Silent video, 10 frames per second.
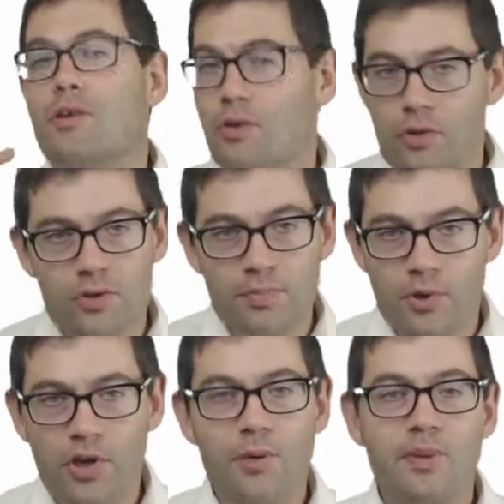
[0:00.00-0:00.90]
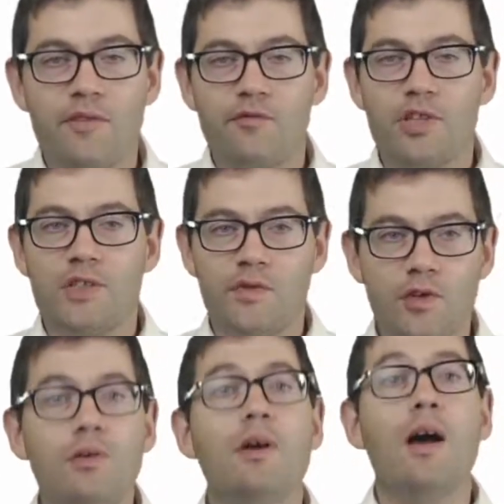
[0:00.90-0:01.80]
got your book open in front of
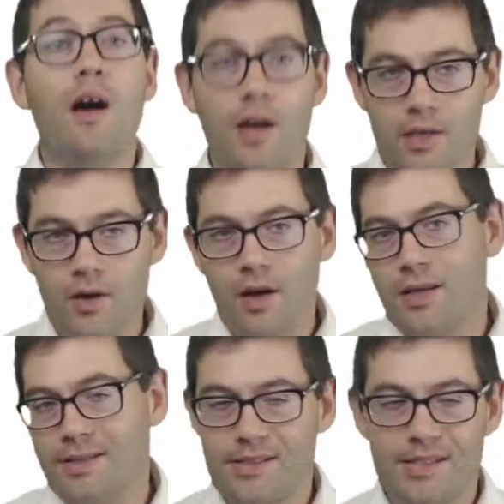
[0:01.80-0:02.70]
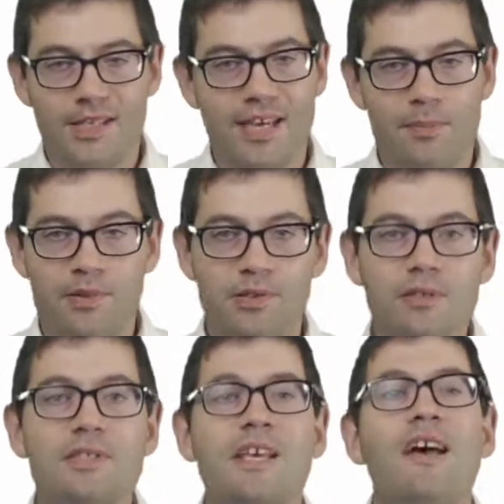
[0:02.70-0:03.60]
you? Are your answers in
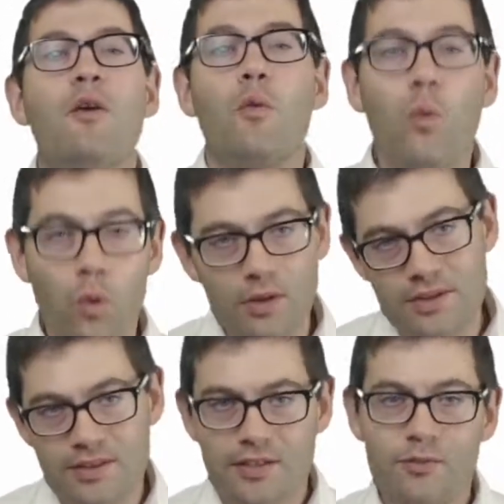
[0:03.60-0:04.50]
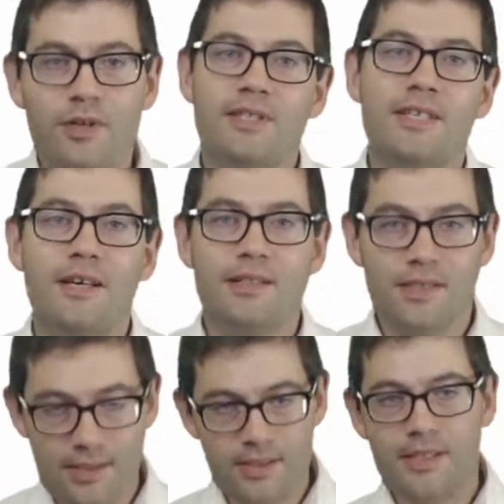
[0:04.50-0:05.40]
capitals? Want to know why the
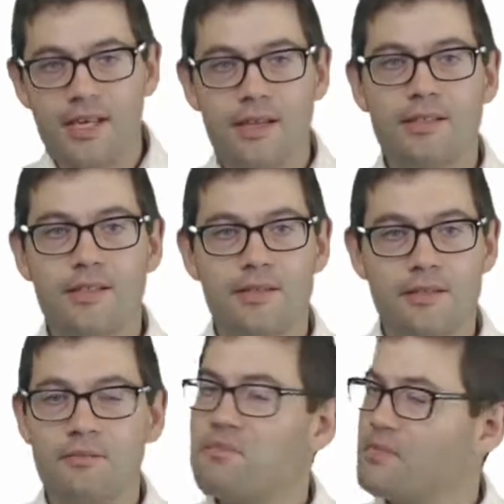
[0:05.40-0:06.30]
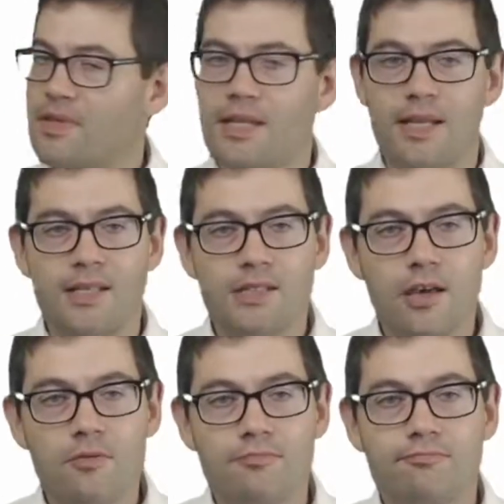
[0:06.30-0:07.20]
answers are the answers? Then let's go.